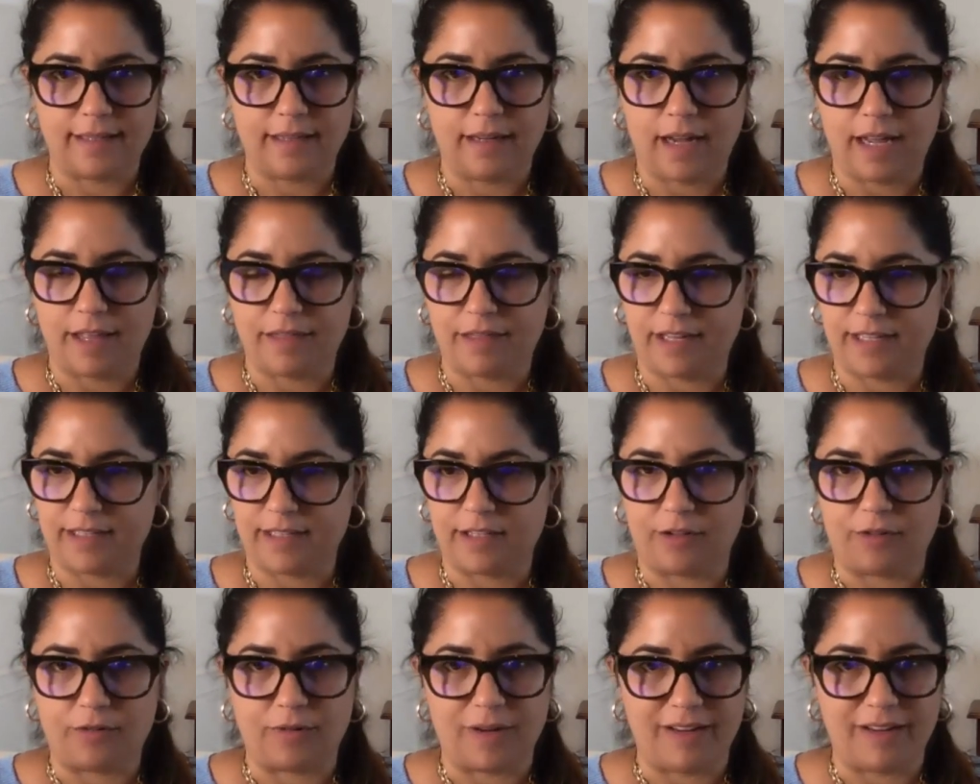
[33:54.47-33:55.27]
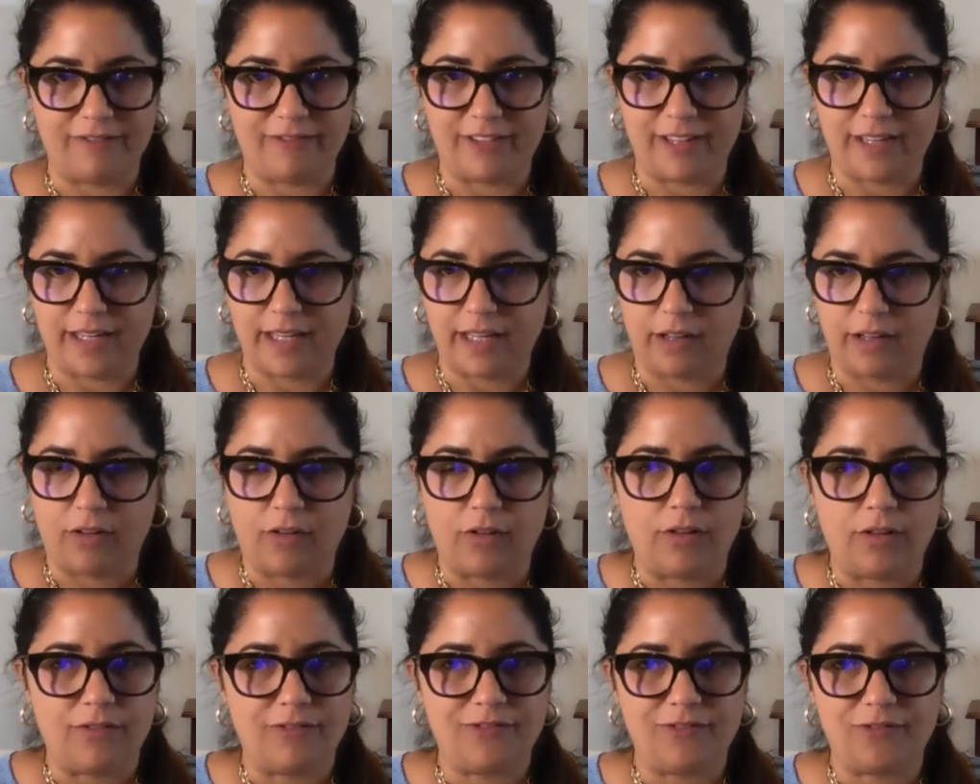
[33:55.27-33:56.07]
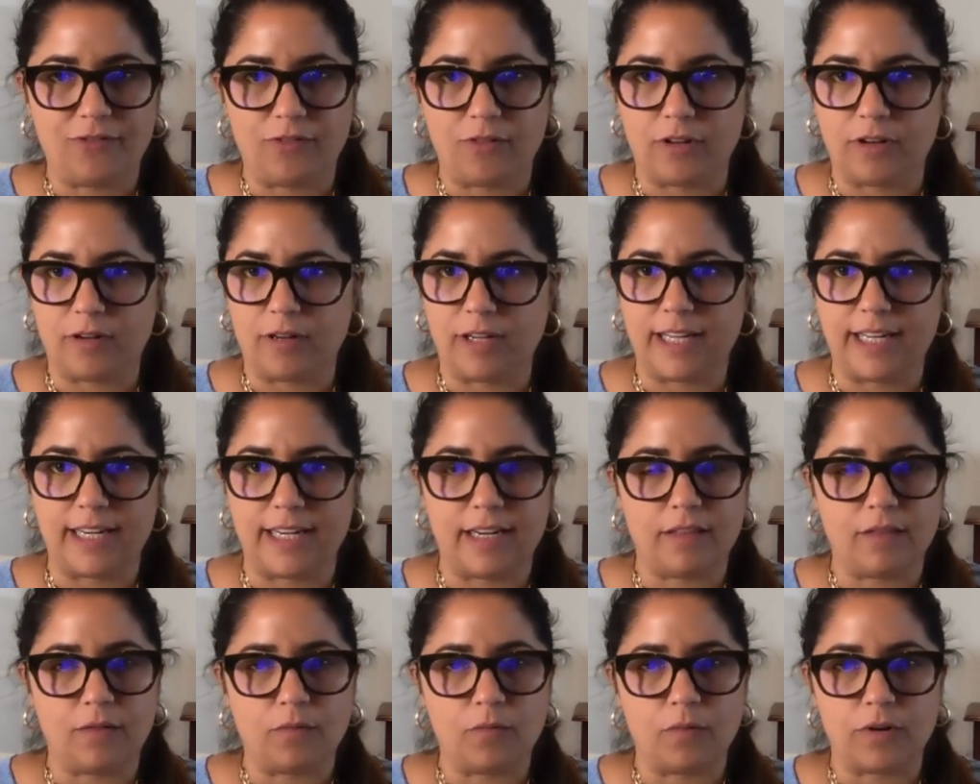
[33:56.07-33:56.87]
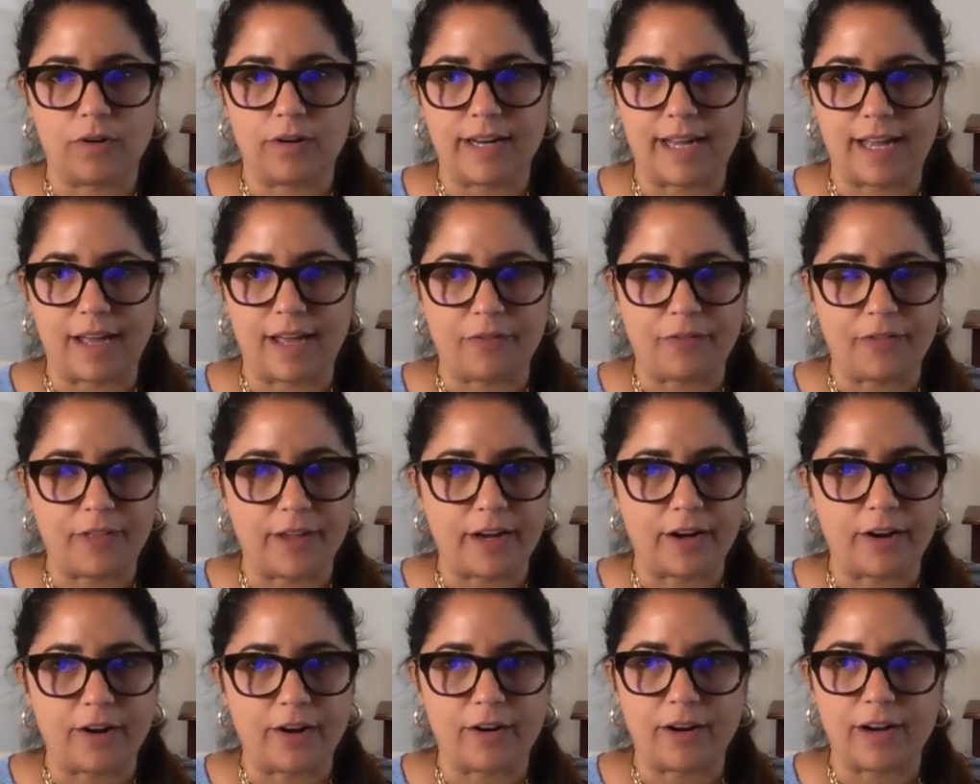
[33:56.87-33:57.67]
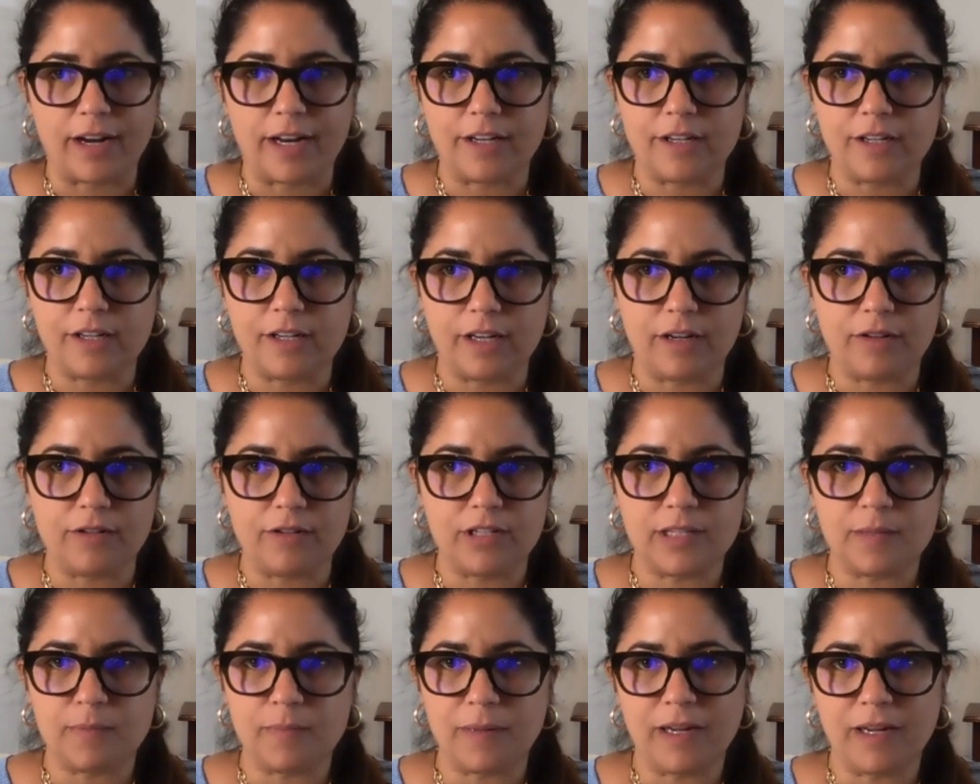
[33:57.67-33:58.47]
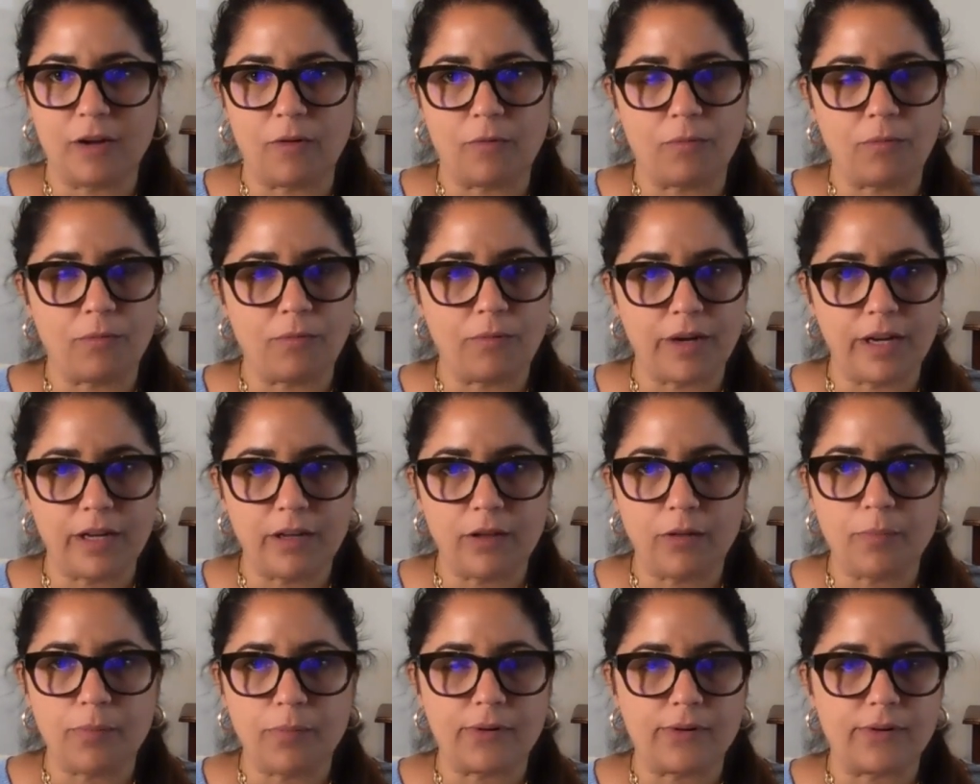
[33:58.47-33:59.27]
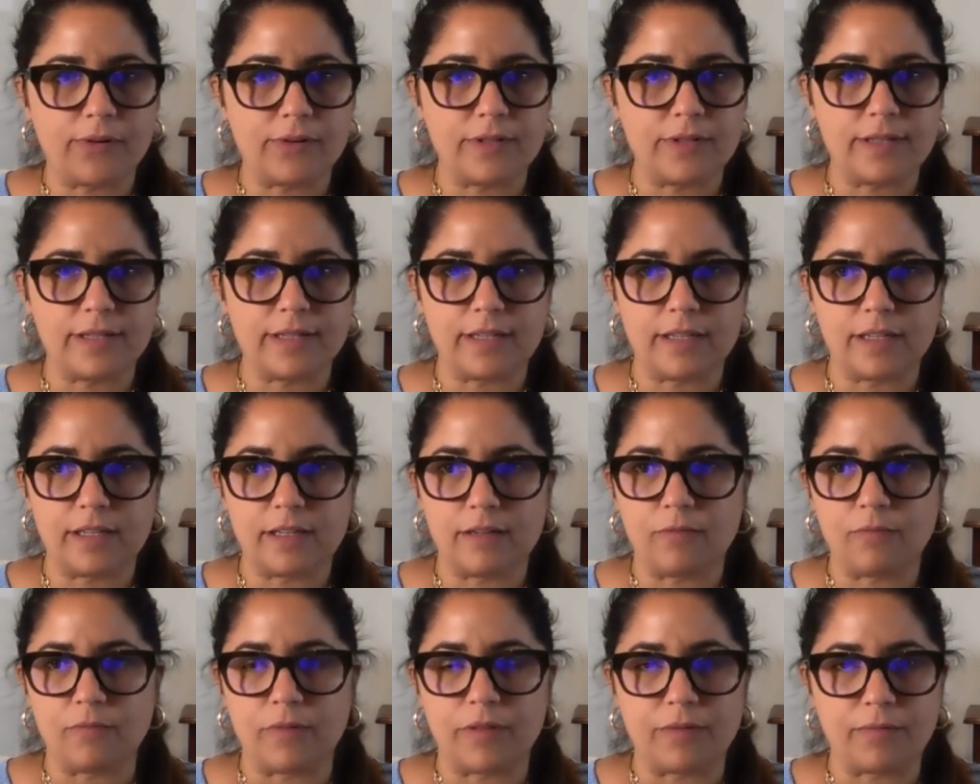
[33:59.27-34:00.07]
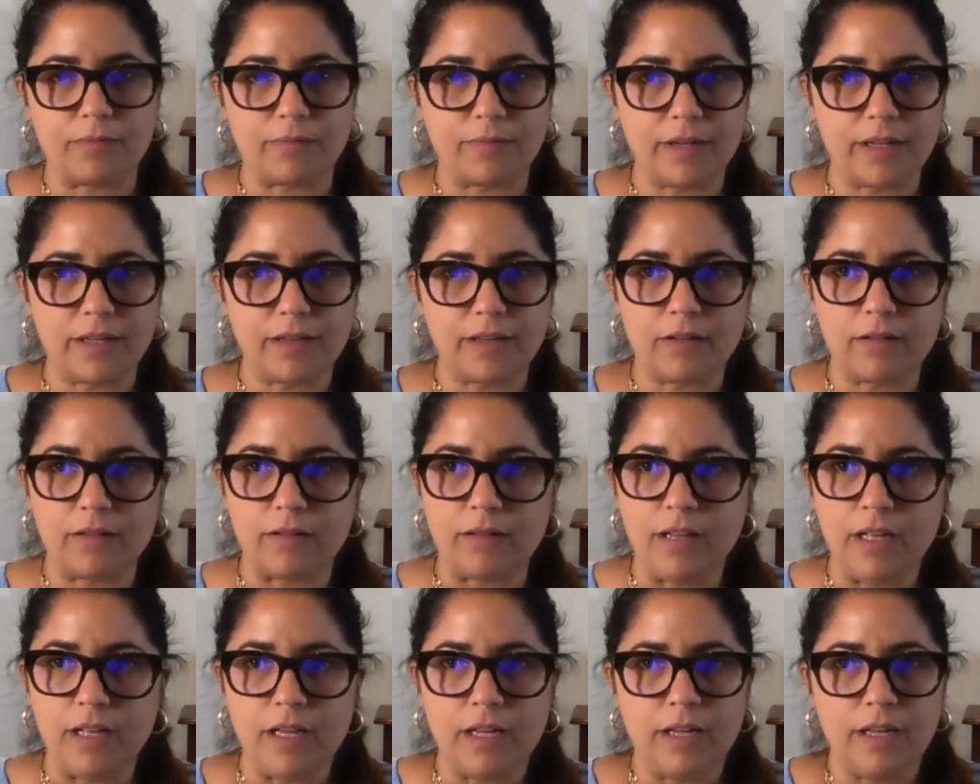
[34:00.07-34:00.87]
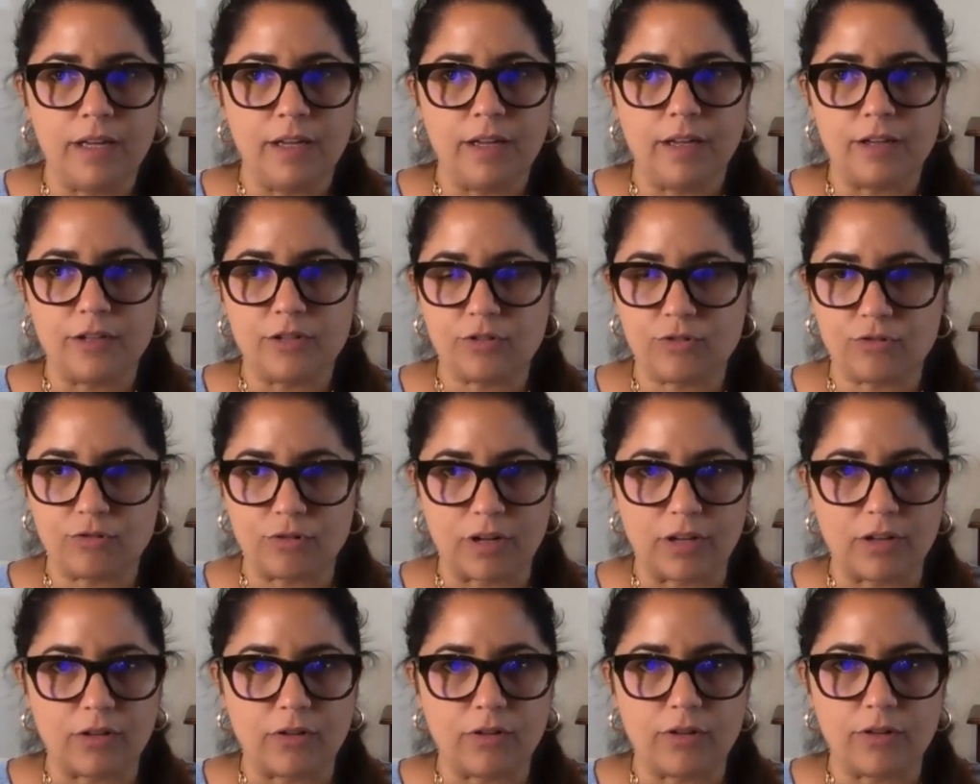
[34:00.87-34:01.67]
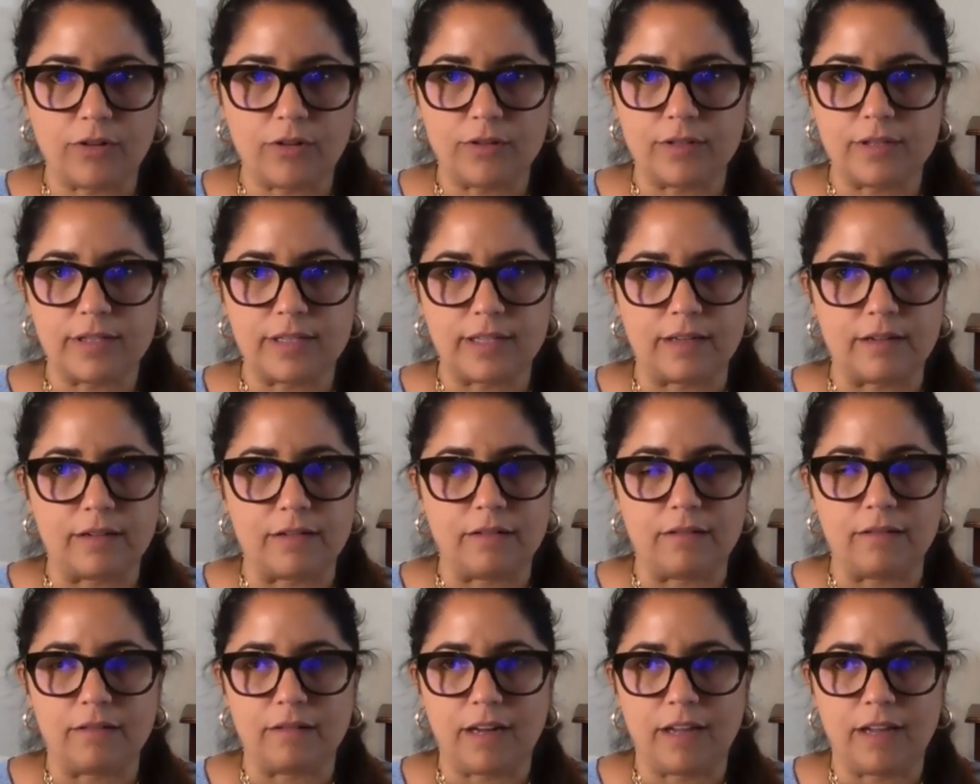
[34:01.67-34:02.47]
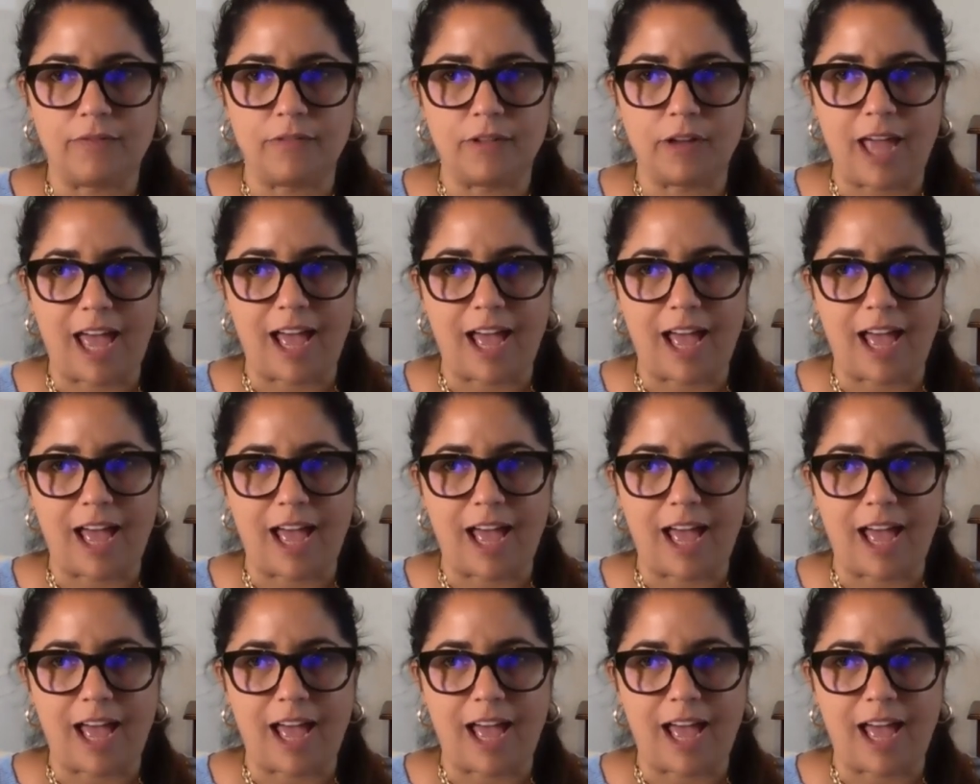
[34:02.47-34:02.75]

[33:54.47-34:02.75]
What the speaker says: I think it's a great vehicle for getting the word out there, and just being a real person with real struggles, and the